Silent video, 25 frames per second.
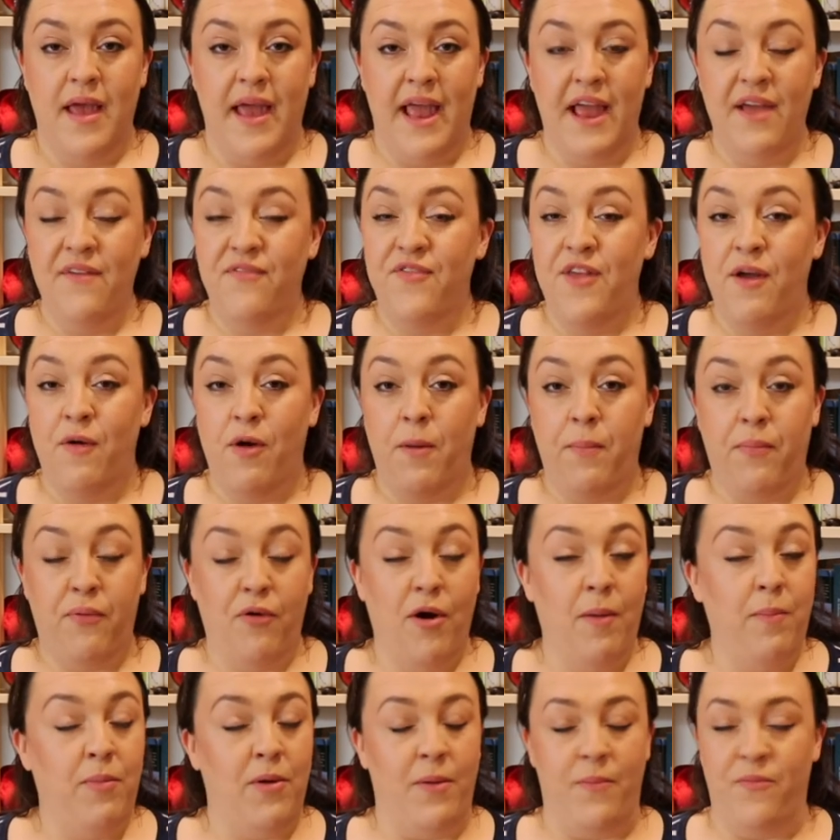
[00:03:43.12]
if there are
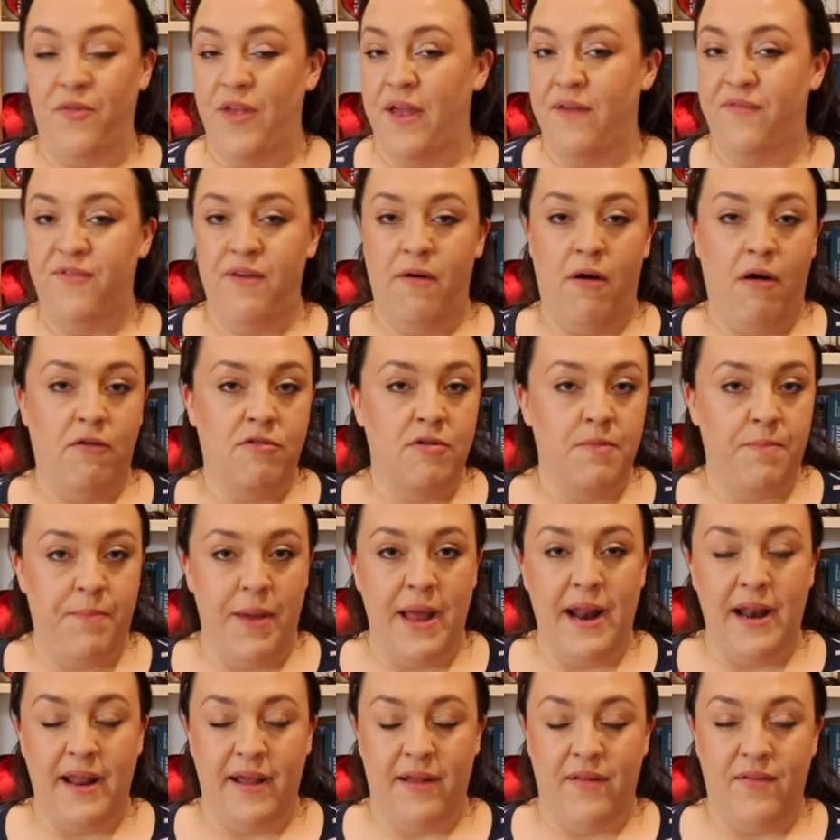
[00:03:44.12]
problems, if there are
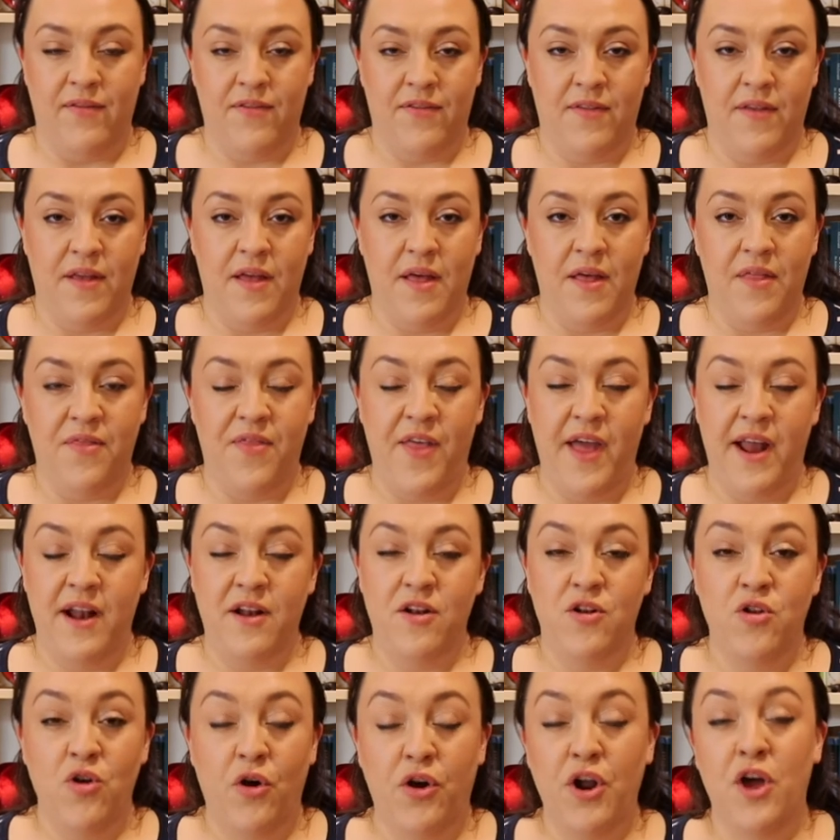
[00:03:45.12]
rebellions,
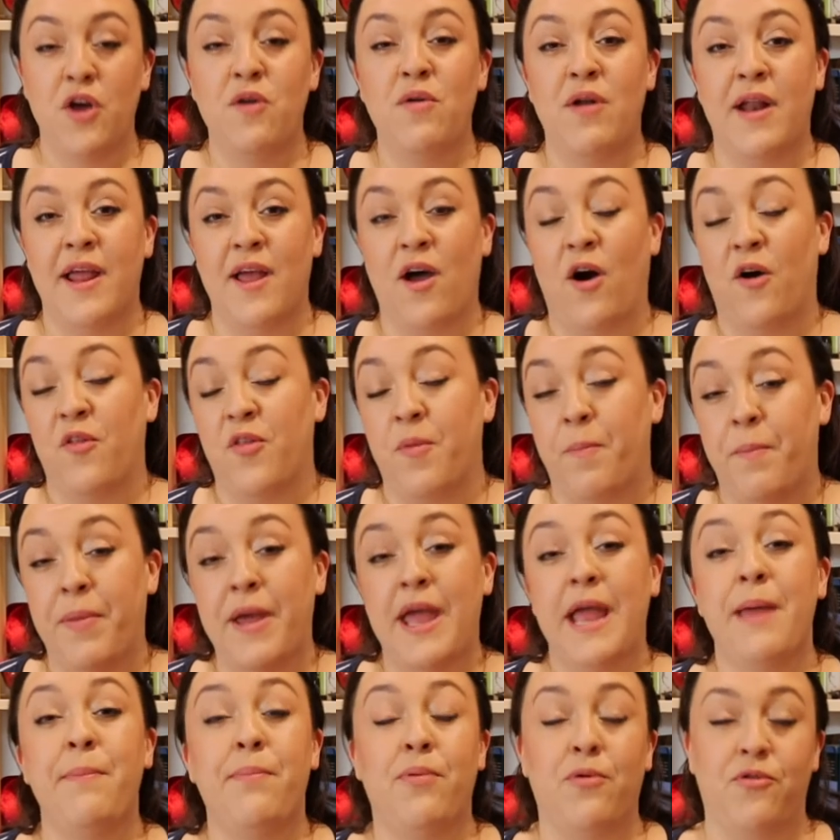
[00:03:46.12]
then not only are the
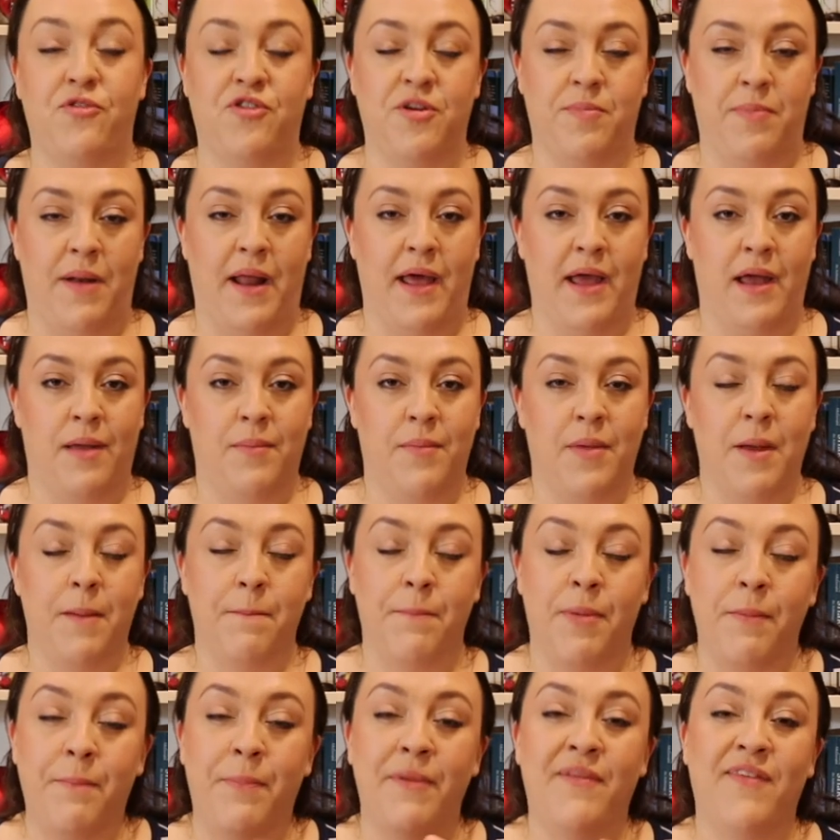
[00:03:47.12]
people to blame,
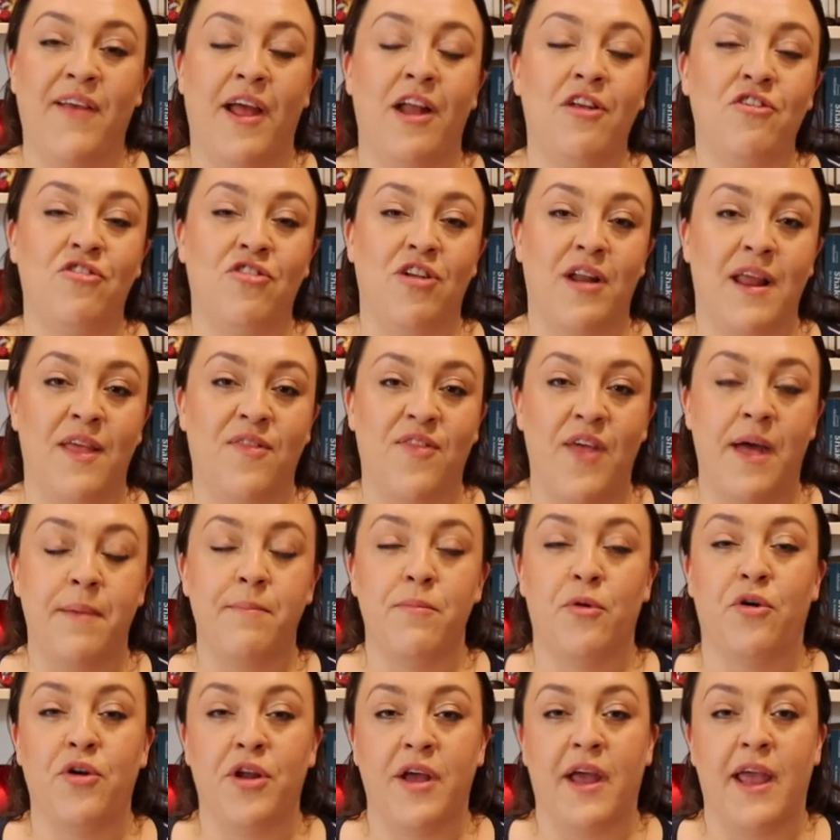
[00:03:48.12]
but potentially their
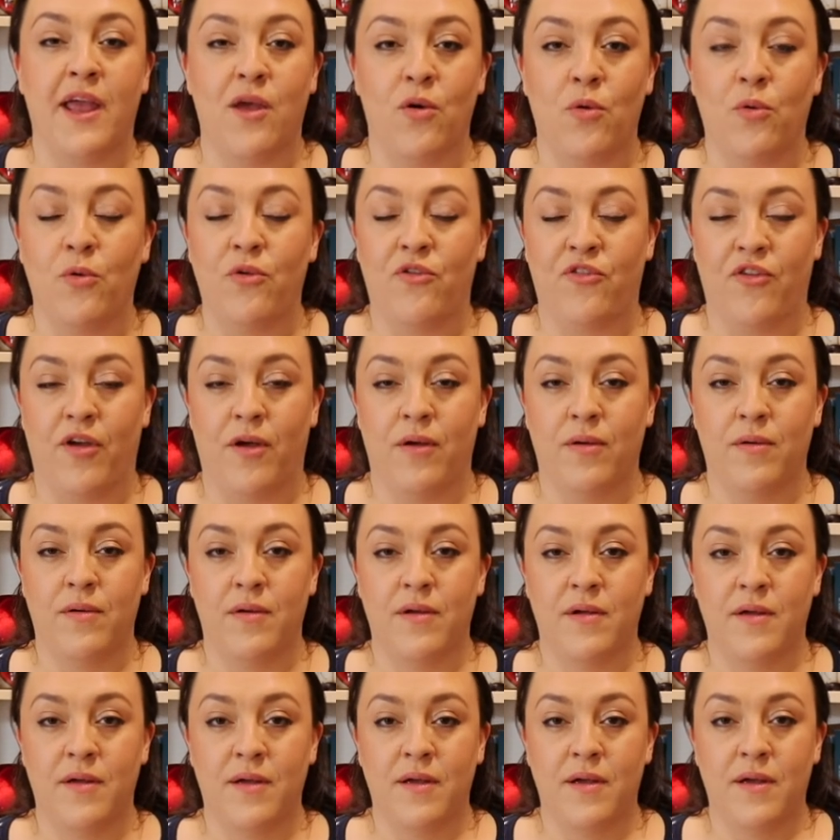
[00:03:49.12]
monarchy also.
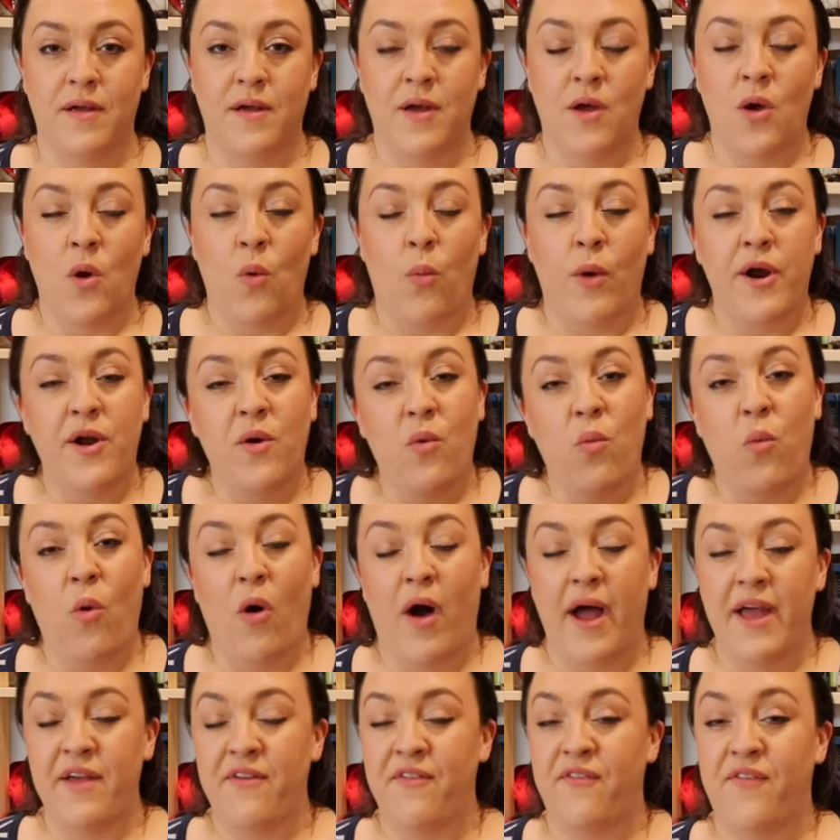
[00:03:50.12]
When a
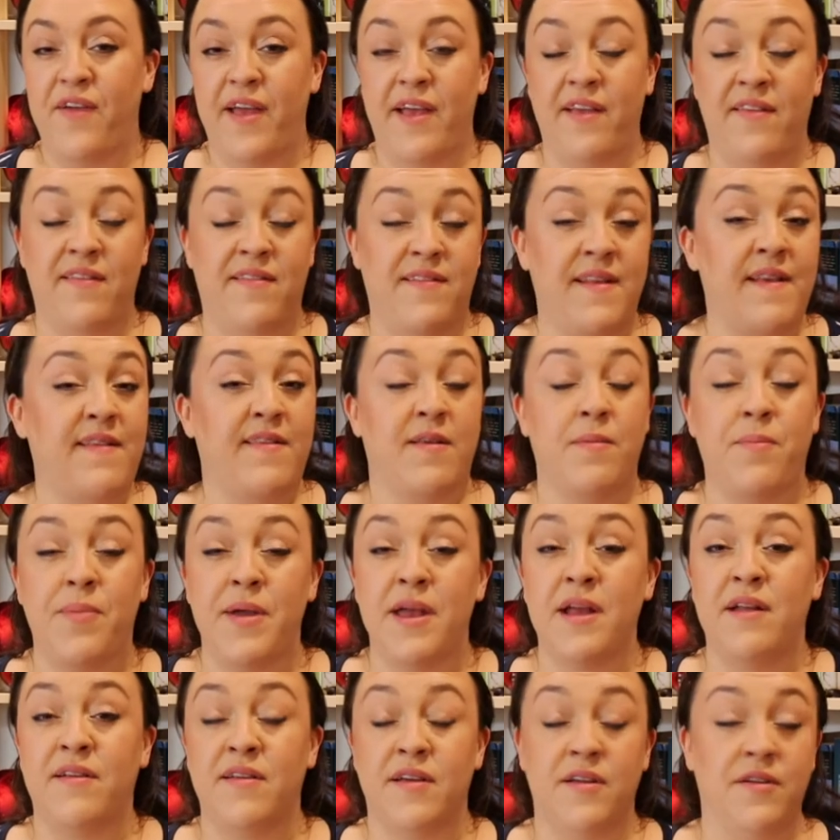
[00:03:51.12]
wife is
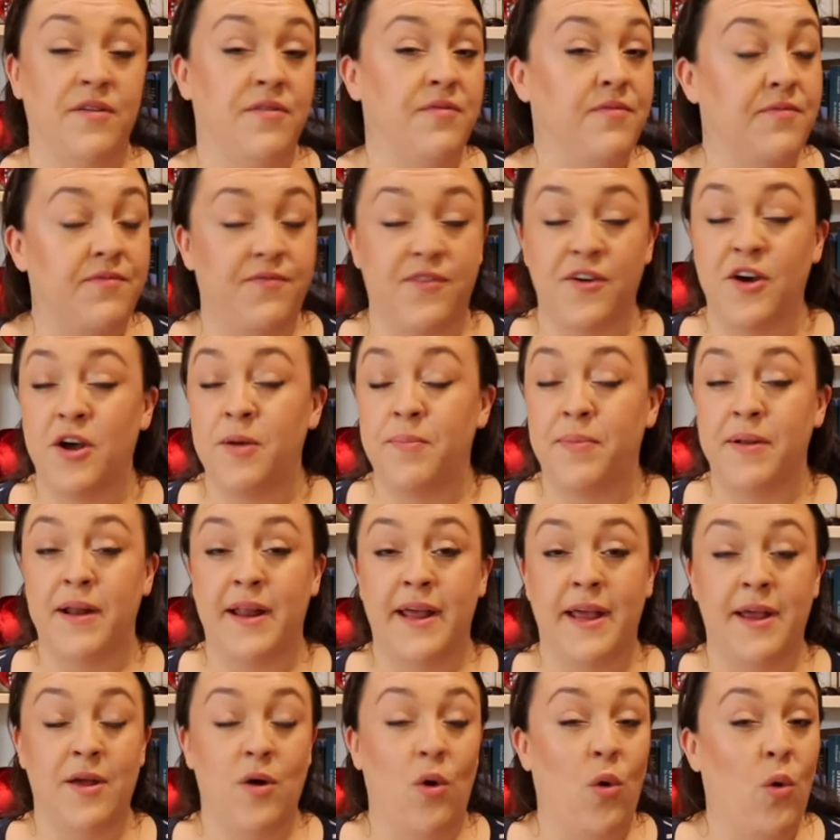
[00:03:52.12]
disobedient,
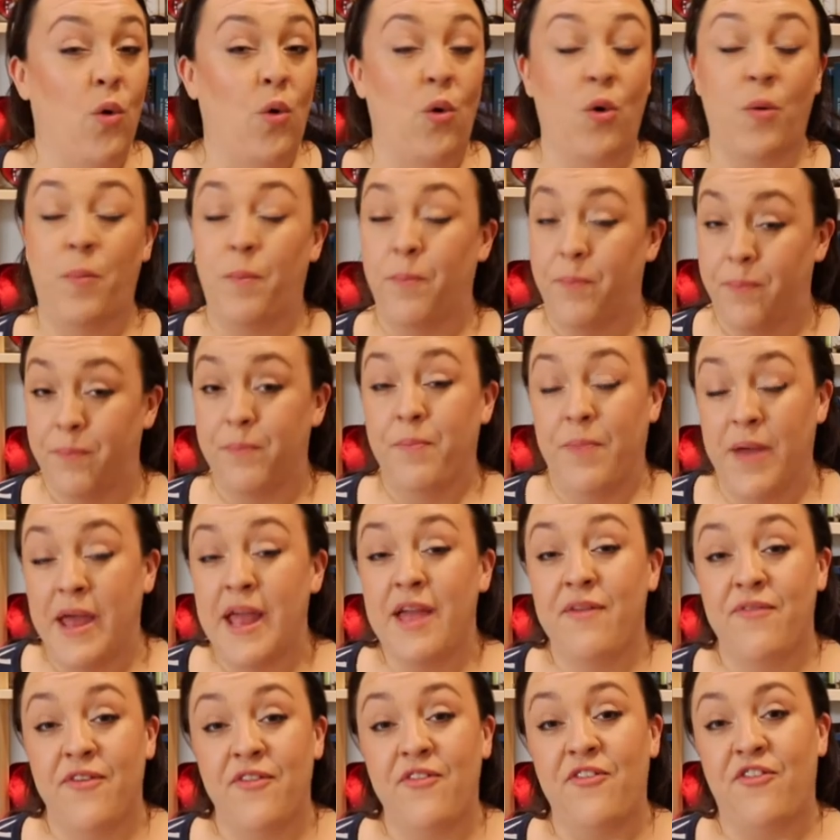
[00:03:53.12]
verbally or
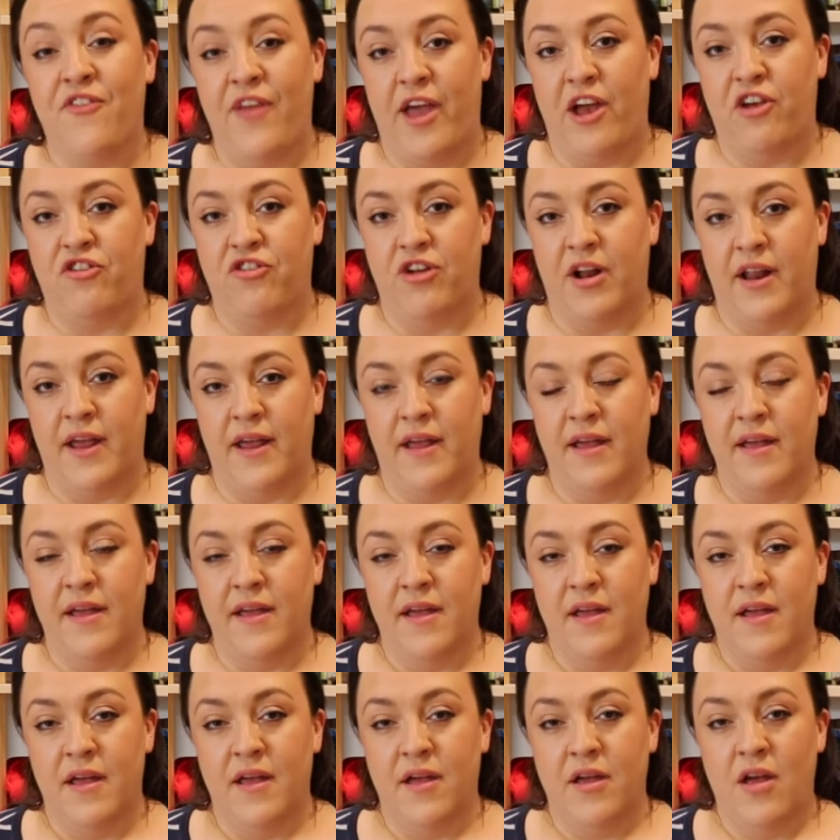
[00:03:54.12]
even sexually,
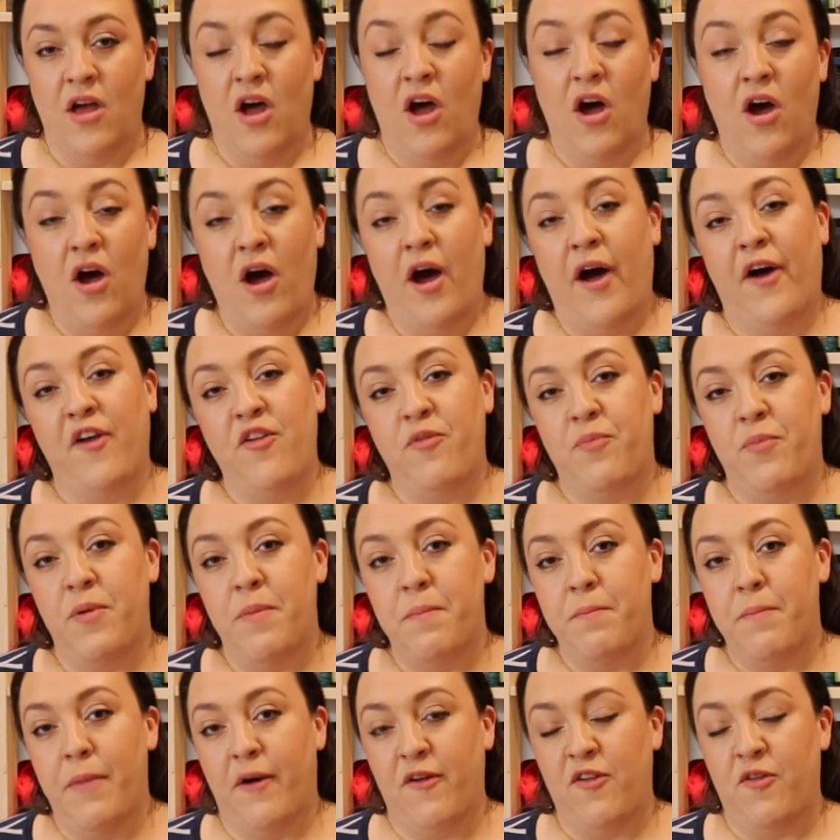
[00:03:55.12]
her
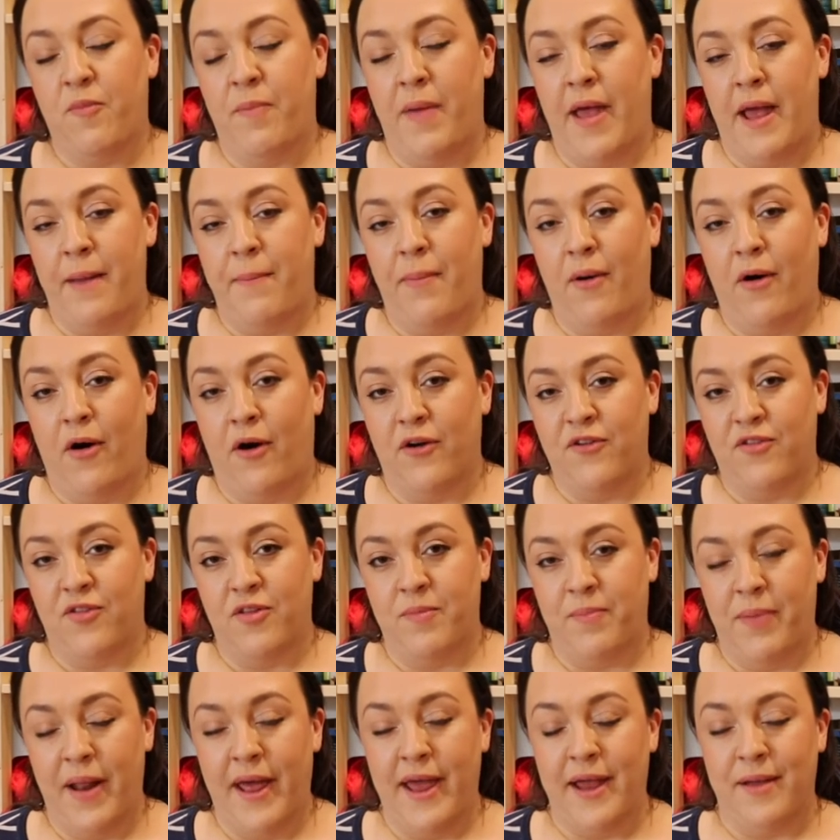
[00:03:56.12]
husband must bear part of
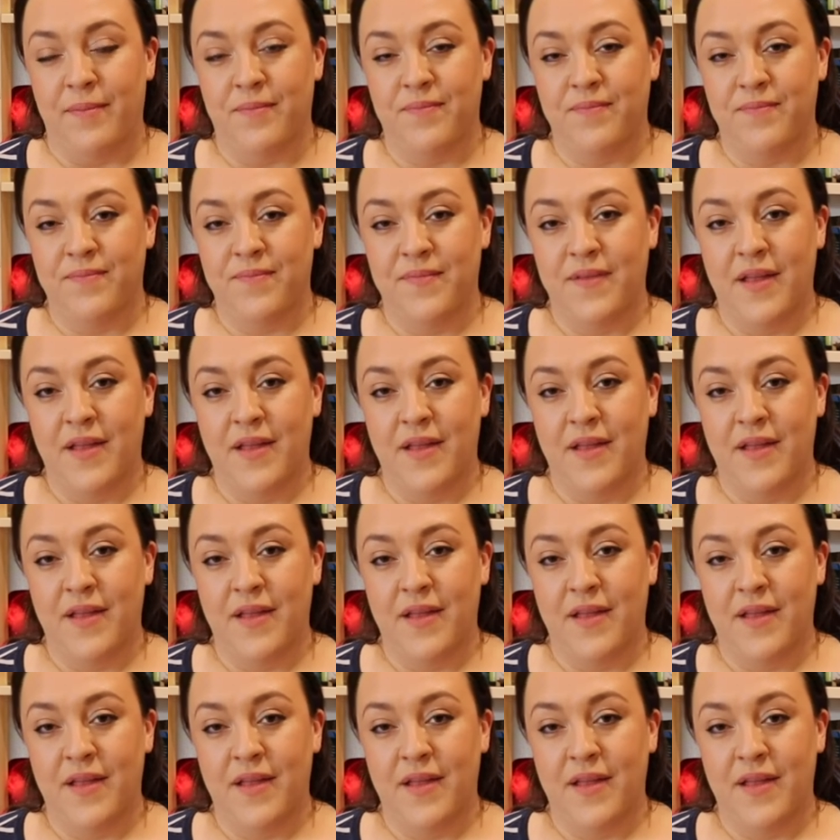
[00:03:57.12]
the blame.